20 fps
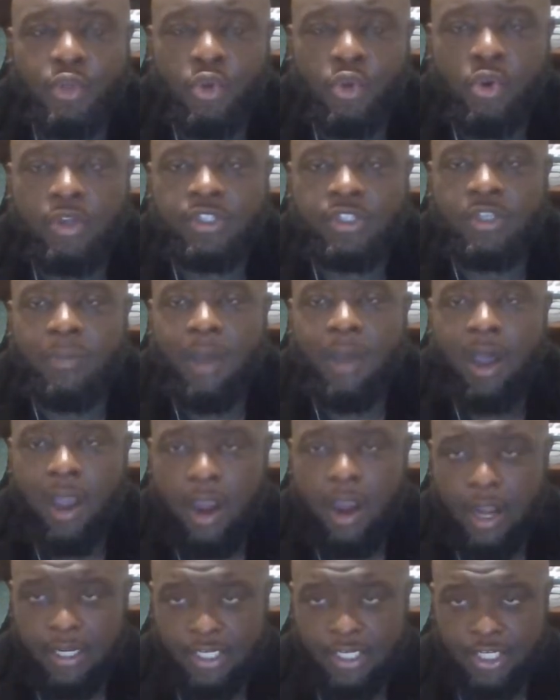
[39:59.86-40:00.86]
some
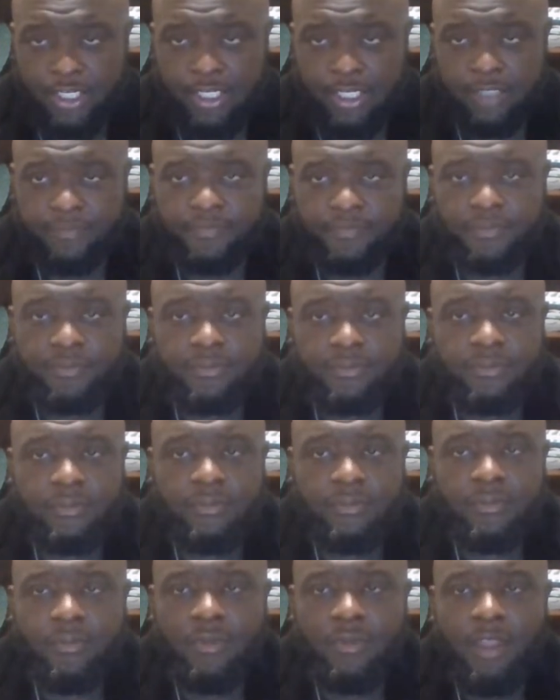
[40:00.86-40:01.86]
hardship
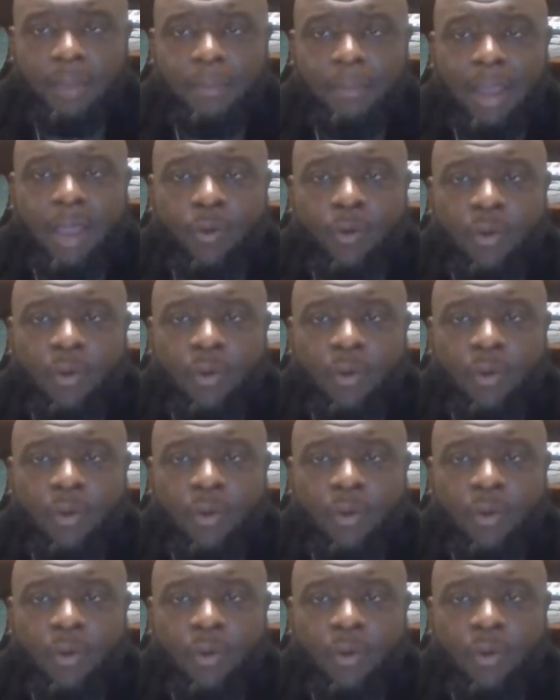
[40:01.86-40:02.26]
by way